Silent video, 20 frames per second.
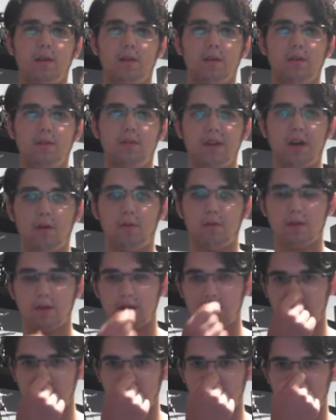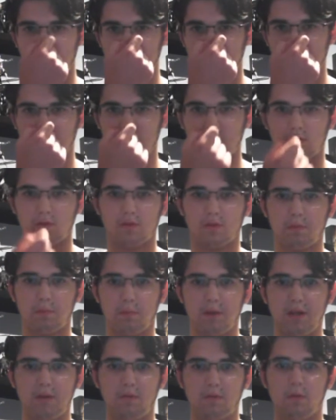delving into this thing called the
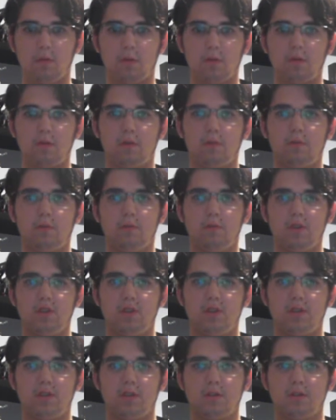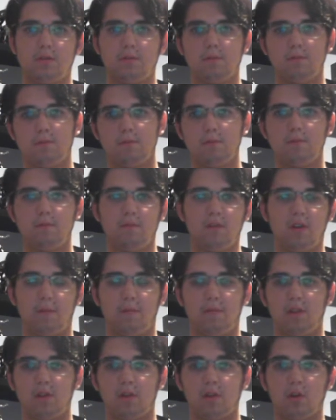Speed Force, which is
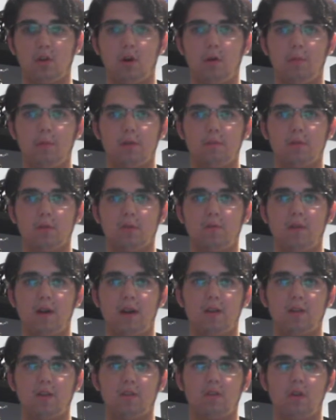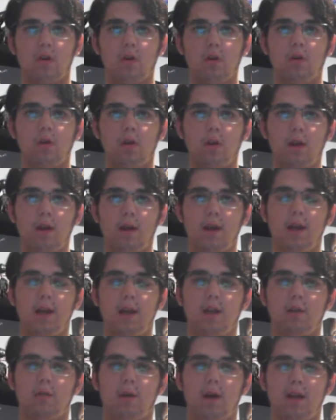something the comic book fans know.
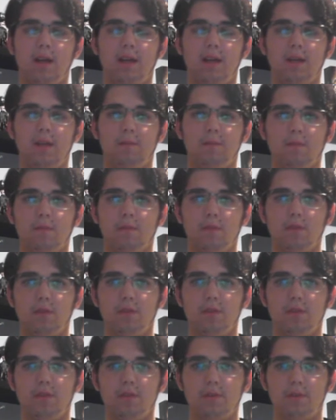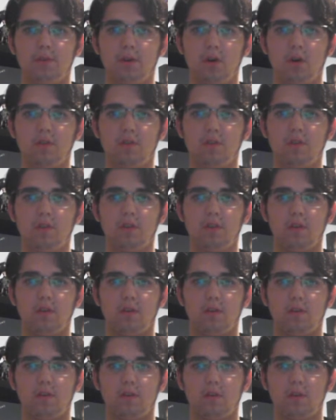Anyway, he goes into
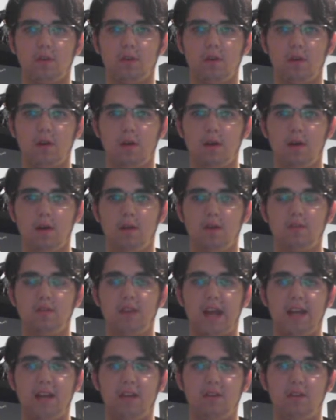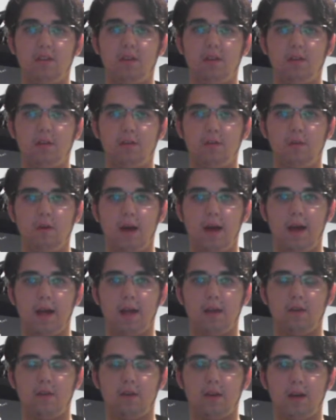this state and